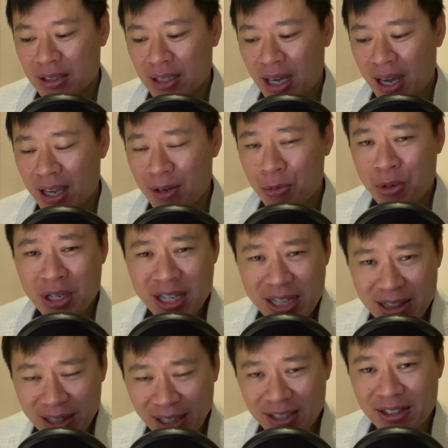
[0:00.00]
I really
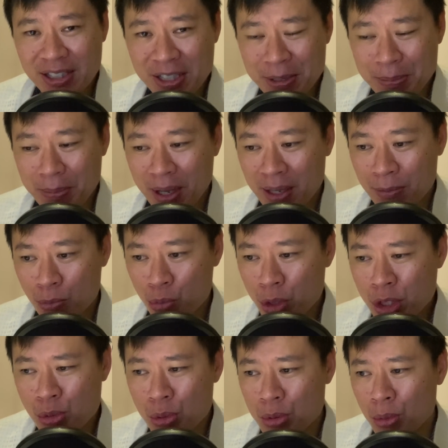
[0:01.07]
liked it and
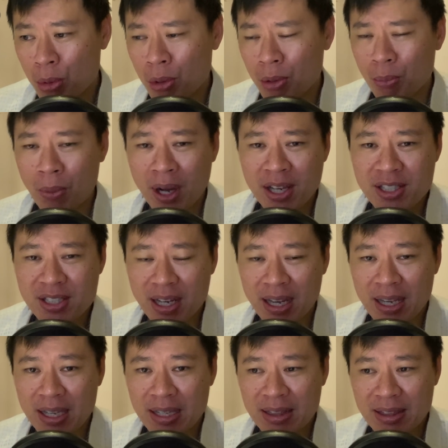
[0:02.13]
risk reward wise,
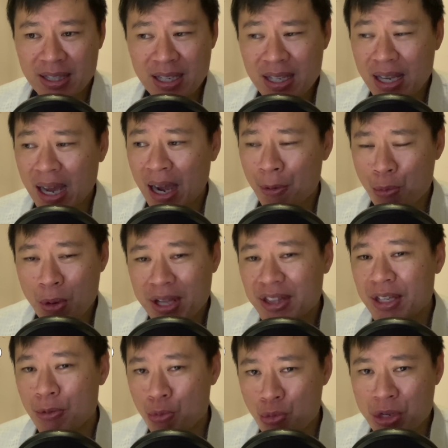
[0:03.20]
I think I
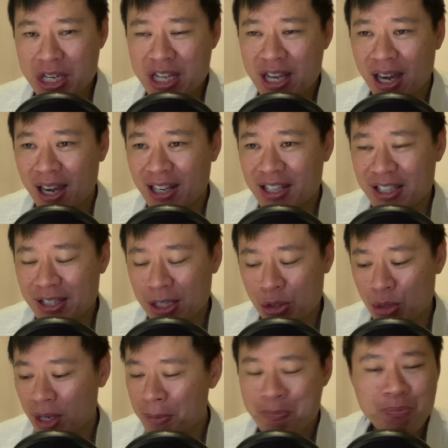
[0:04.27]
rated it really highly.
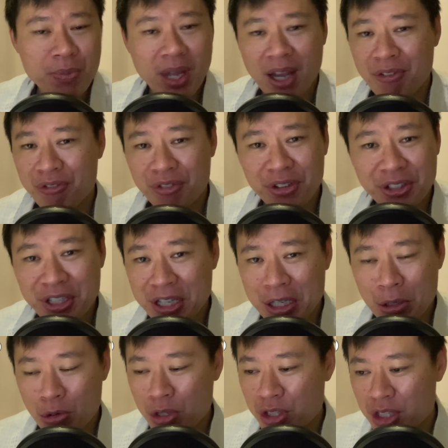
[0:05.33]
That's why I further
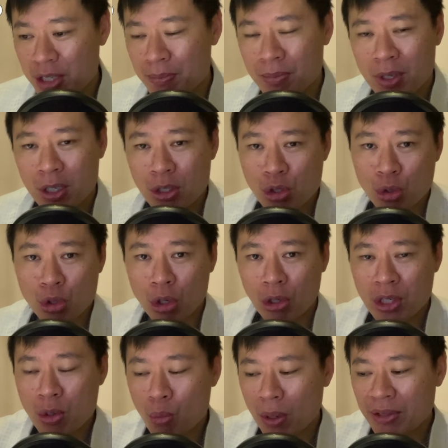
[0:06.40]
increased it. So not
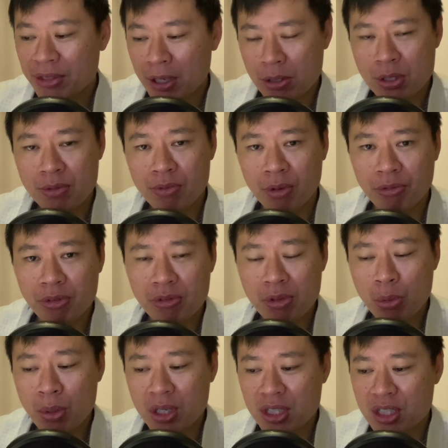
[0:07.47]
only 1000 for
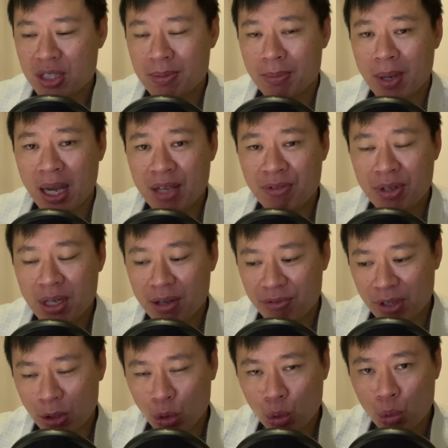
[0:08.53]
50 weeks, I even
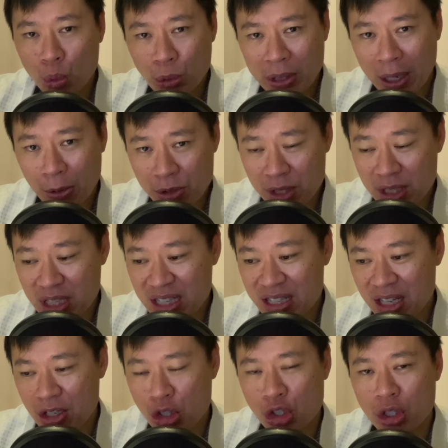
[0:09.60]
have now 2000 in
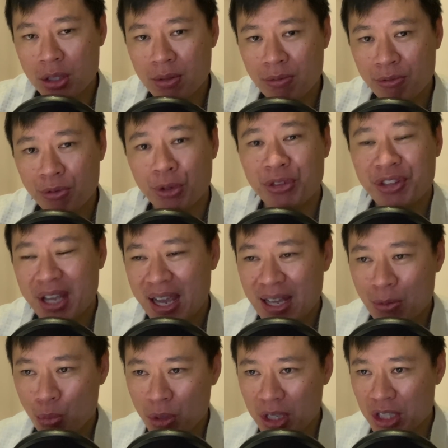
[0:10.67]
addition for
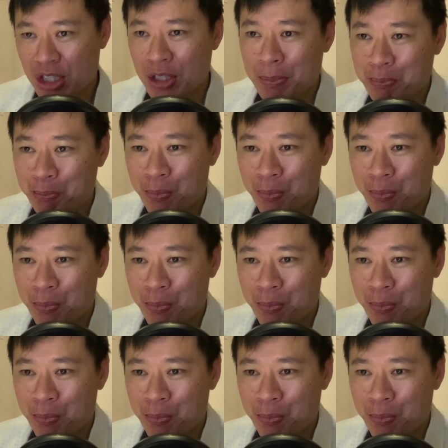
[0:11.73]
10 weeks.